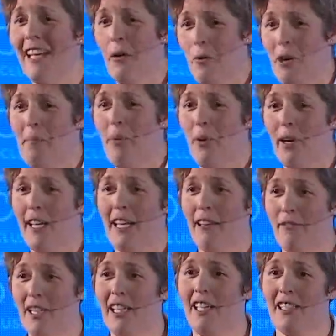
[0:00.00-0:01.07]
it at one point, I
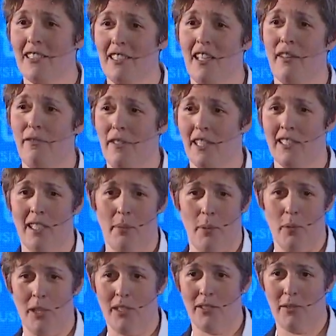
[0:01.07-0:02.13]
realized how fucked up
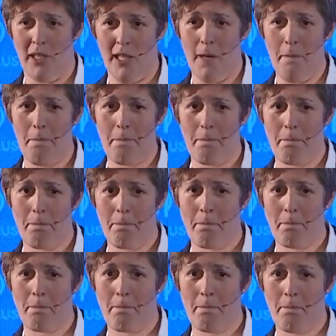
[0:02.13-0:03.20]
it was, you know?
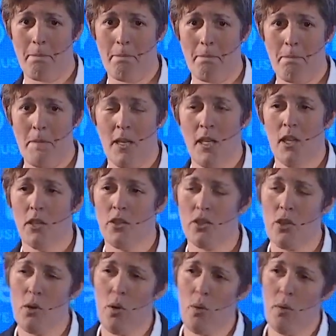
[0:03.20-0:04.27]

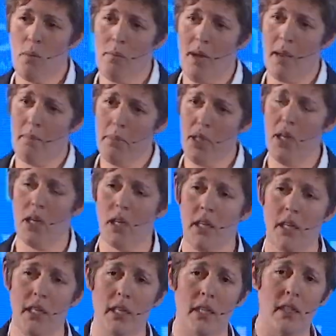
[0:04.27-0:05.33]
So my
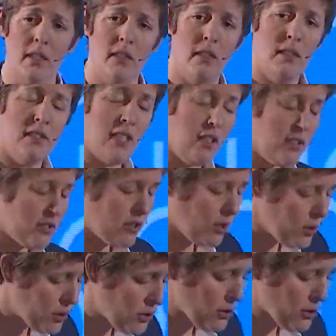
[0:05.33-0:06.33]
book tells those